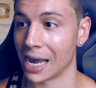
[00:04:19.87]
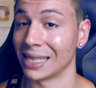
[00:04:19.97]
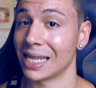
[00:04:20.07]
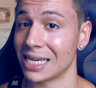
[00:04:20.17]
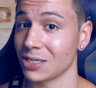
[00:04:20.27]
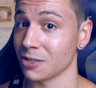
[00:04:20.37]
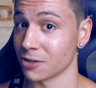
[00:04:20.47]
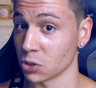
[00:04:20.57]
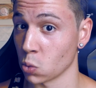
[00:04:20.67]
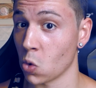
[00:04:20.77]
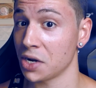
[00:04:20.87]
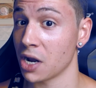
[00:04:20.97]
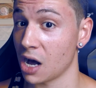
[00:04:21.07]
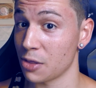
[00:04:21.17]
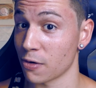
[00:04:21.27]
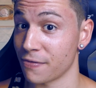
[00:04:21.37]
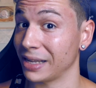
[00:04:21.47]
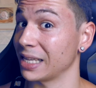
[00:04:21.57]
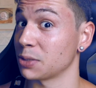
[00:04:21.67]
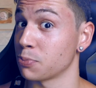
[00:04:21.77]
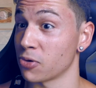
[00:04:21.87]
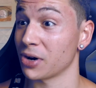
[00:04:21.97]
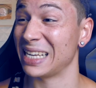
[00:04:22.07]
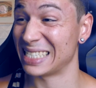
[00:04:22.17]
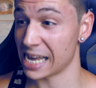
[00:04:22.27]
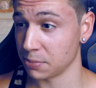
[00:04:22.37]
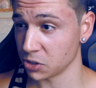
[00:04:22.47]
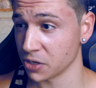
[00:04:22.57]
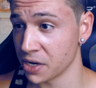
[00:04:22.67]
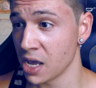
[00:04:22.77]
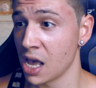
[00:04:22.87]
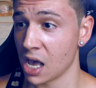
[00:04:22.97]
And lastly, there's one other effect that's pretty damn good.